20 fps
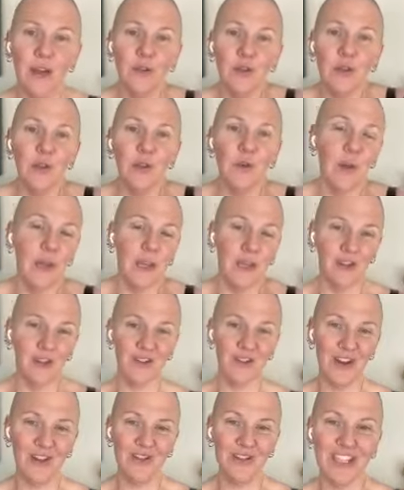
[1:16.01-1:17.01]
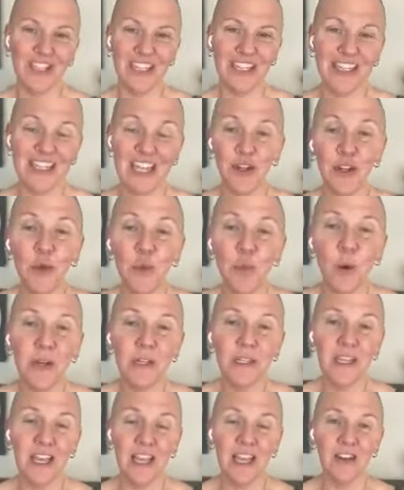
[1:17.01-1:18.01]
How do you handle conversations? How do you
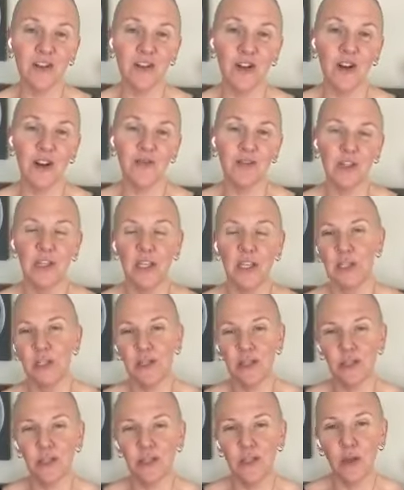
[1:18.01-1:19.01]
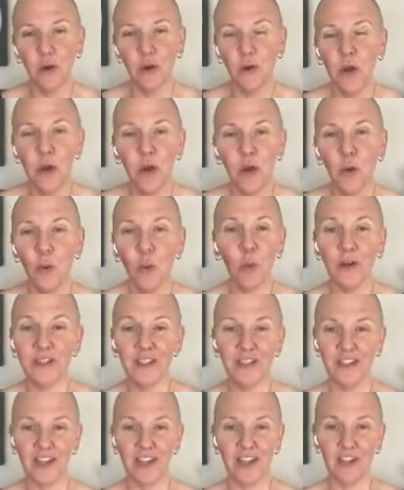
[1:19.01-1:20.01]
want to handle conversation? There's no
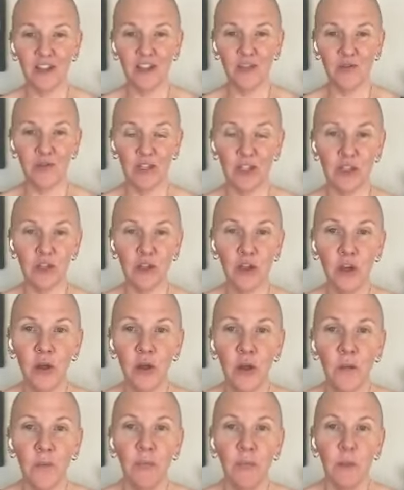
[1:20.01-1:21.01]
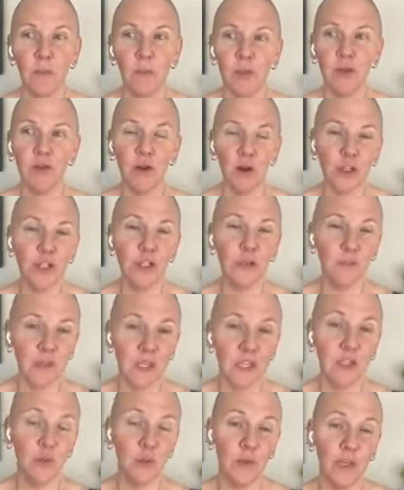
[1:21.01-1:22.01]
one size fits all, but there are
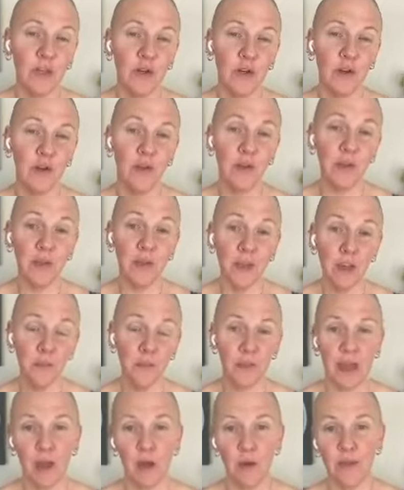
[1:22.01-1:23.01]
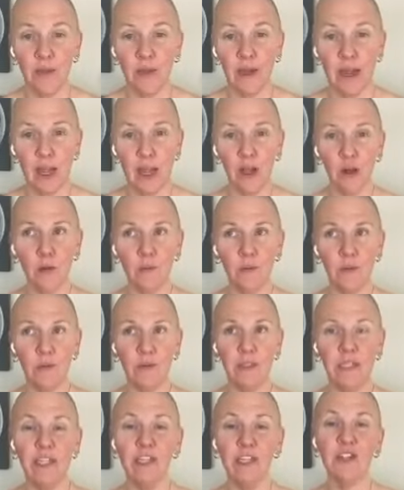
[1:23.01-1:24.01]
some things we can all think about that help
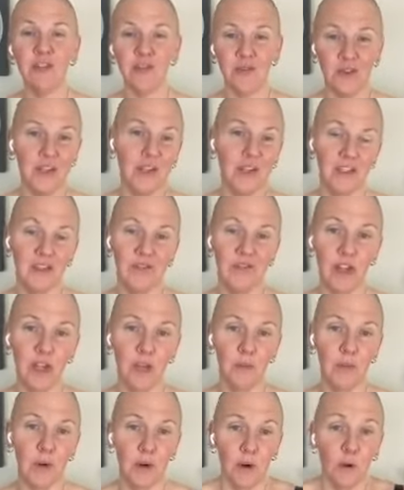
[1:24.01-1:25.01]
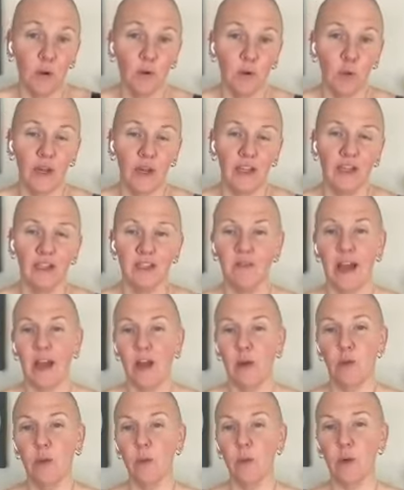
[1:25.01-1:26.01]
each of us develop our own ways of
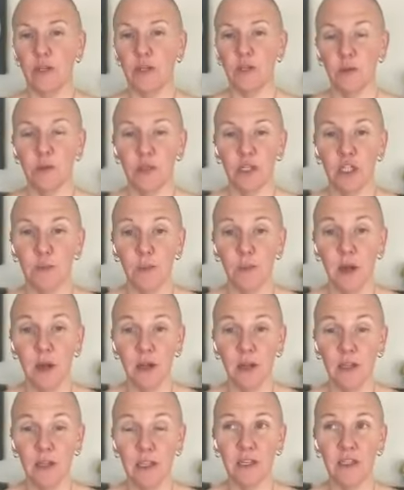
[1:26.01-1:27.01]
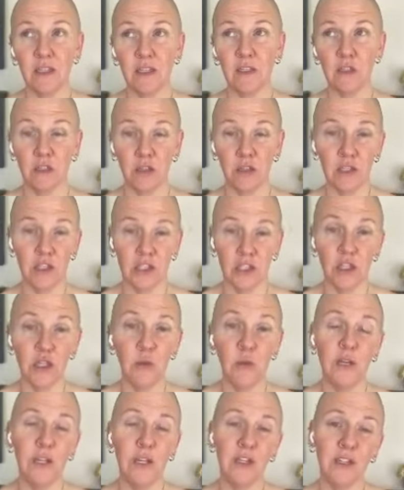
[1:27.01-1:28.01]
how we want to respond in certain
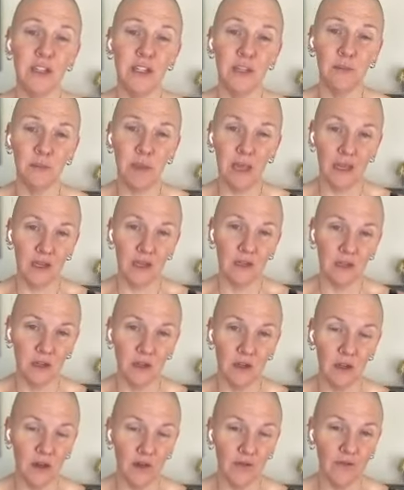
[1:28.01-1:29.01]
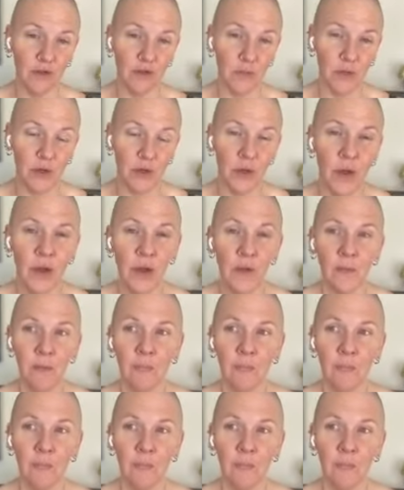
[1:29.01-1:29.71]
situations that make us uncomfortable.